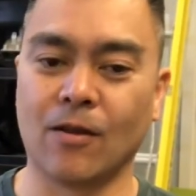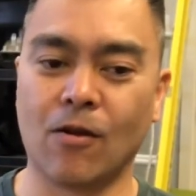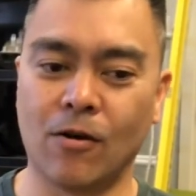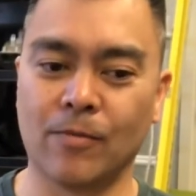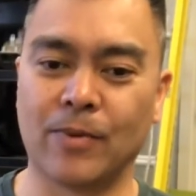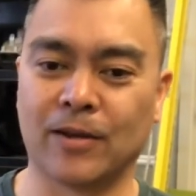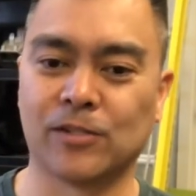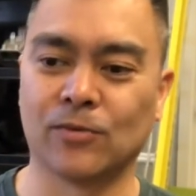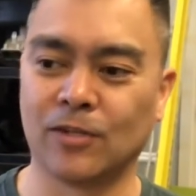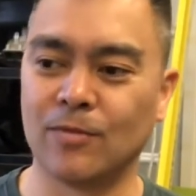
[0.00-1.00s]
all
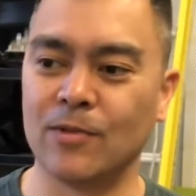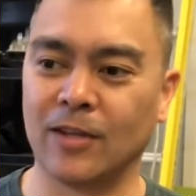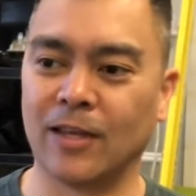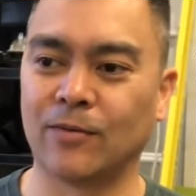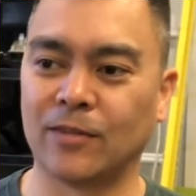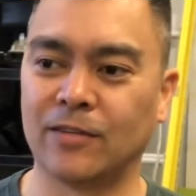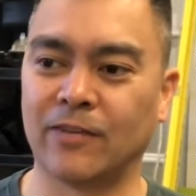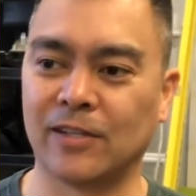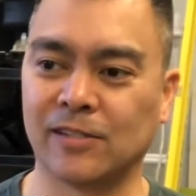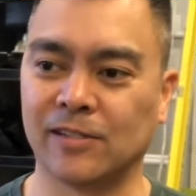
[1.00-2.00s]
pucks would communicate with the
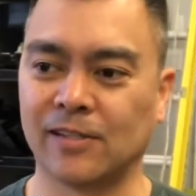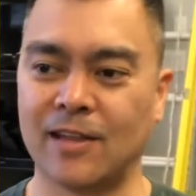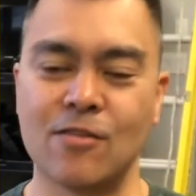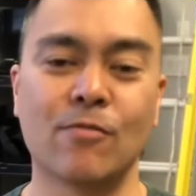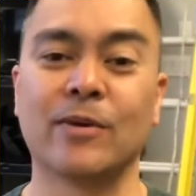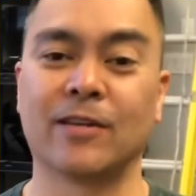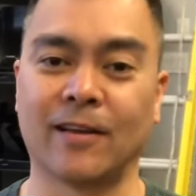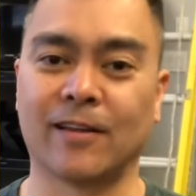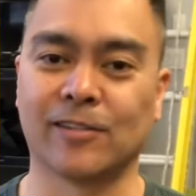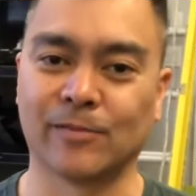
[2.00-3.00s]
devices, and nobody
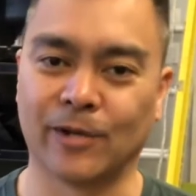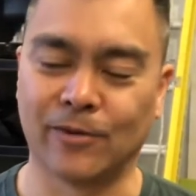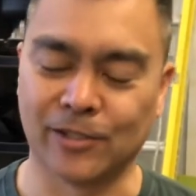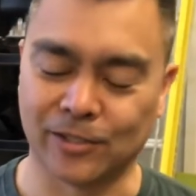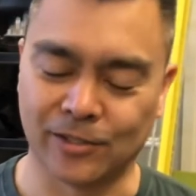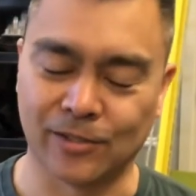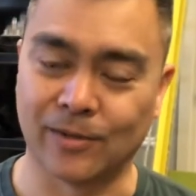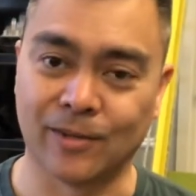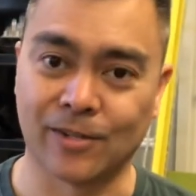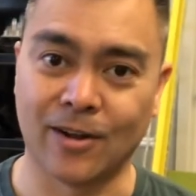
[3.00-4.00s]
answer my questions
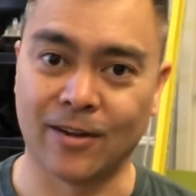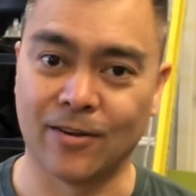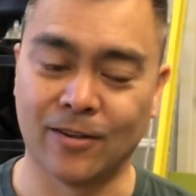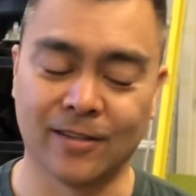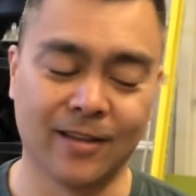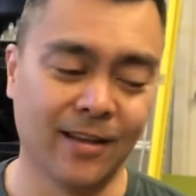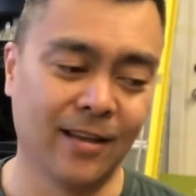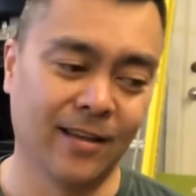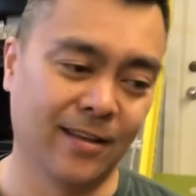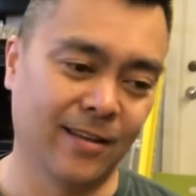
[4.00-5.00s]
when I called.
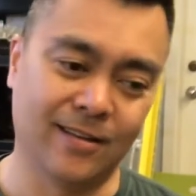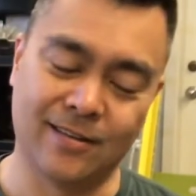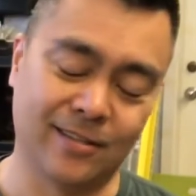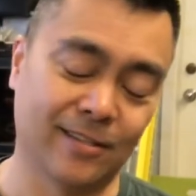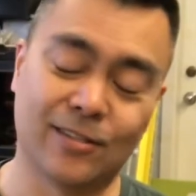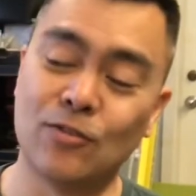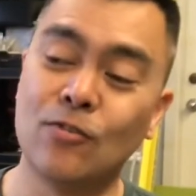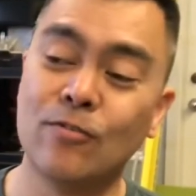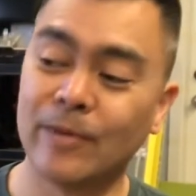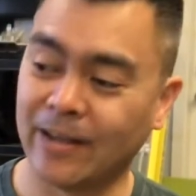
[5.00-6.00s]
And it's just
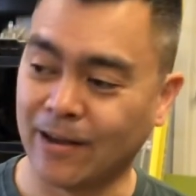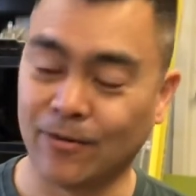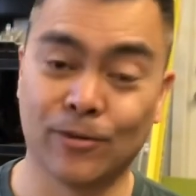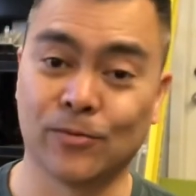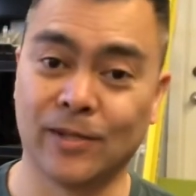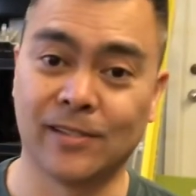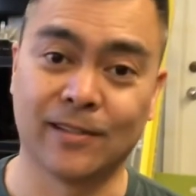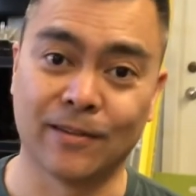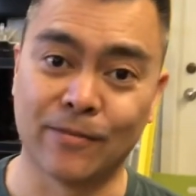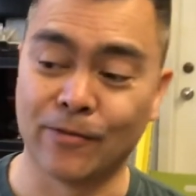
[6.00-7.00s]
too many hours
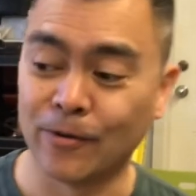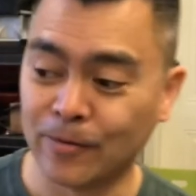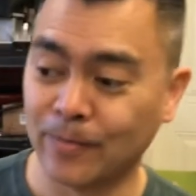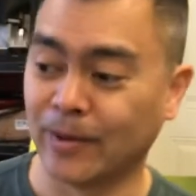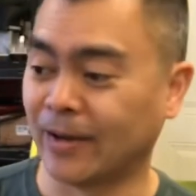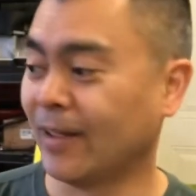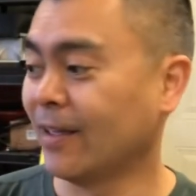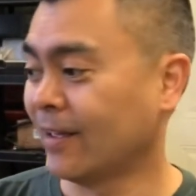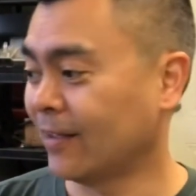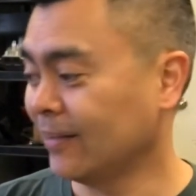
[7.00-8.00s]
wasted on the phone, but
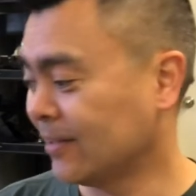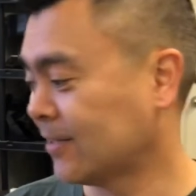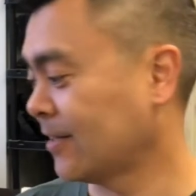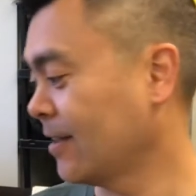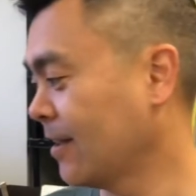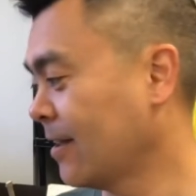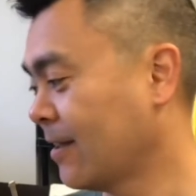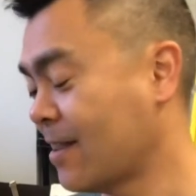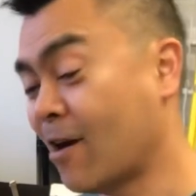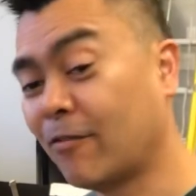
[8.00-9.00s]
at least
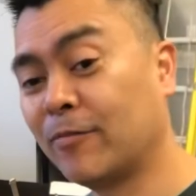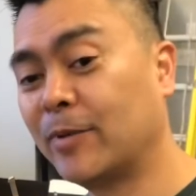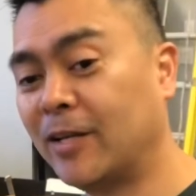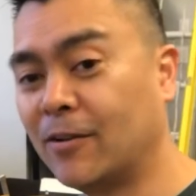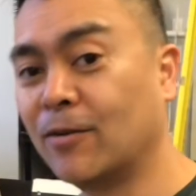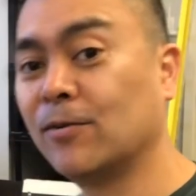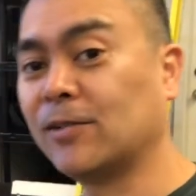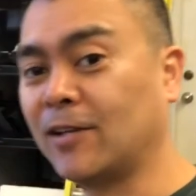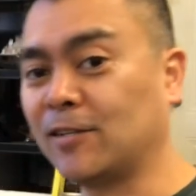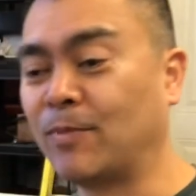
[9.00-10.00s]
now everybody knows
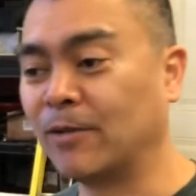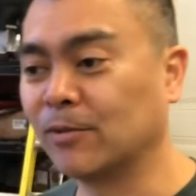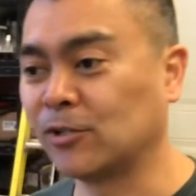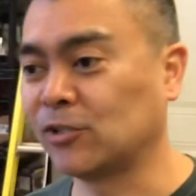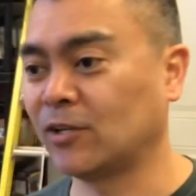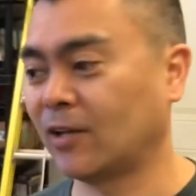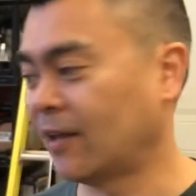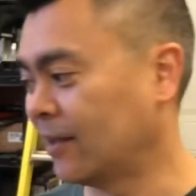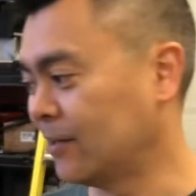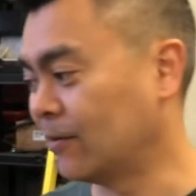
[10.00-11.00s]
and it's published
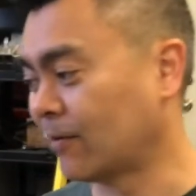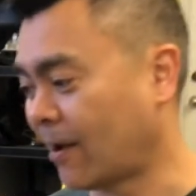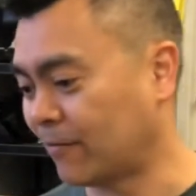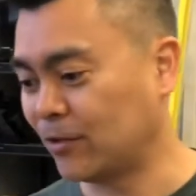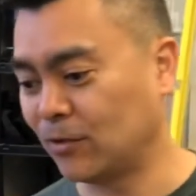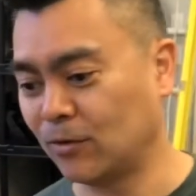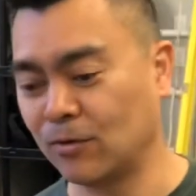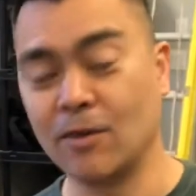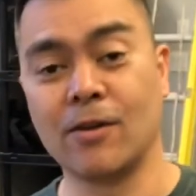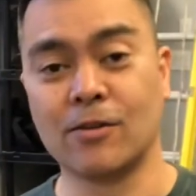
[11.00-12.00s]
and you don't have
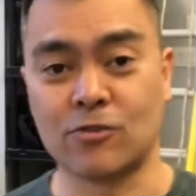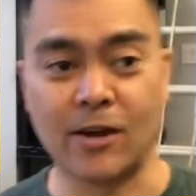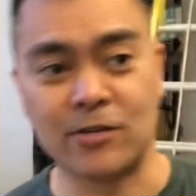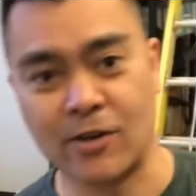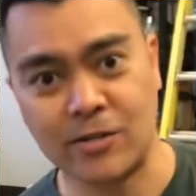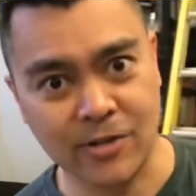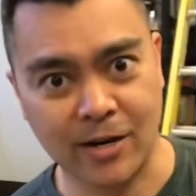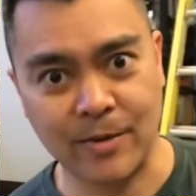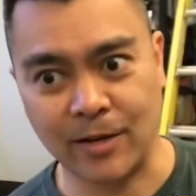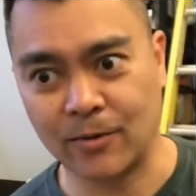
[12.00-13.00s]
to try
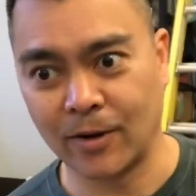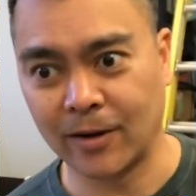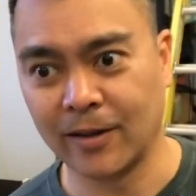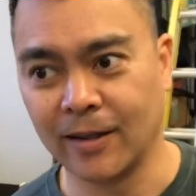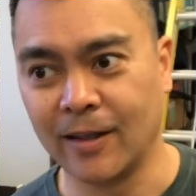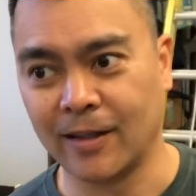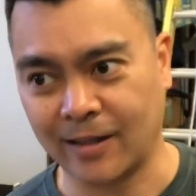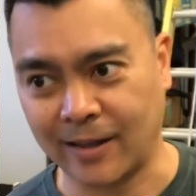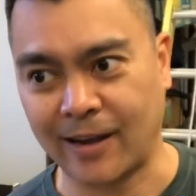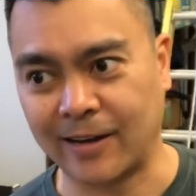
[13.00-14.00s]
to make it work
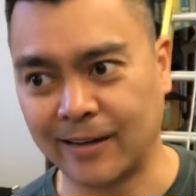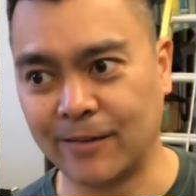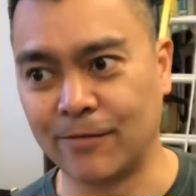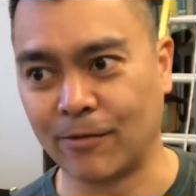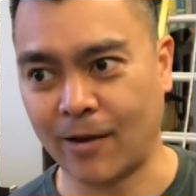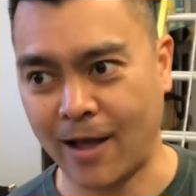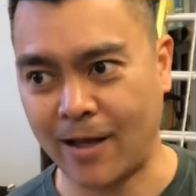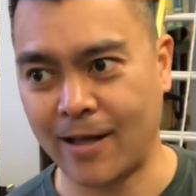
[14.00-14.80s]
like I did for